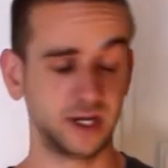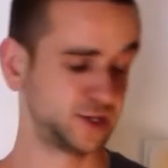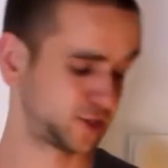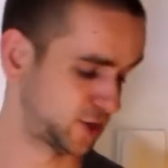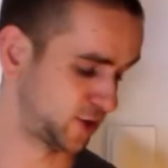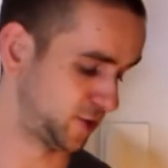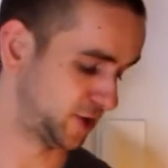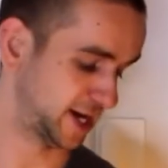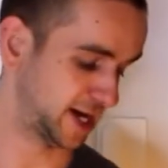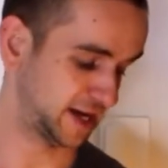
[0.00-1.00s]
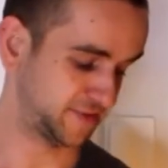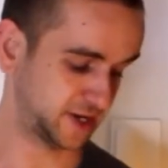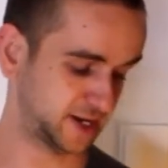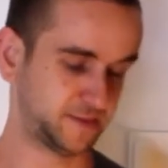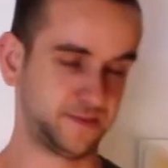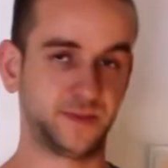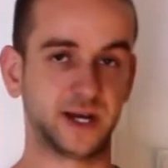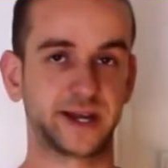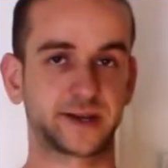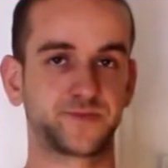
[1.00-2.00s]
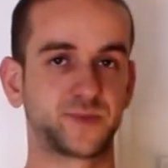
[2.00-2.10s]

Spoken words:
so you would have like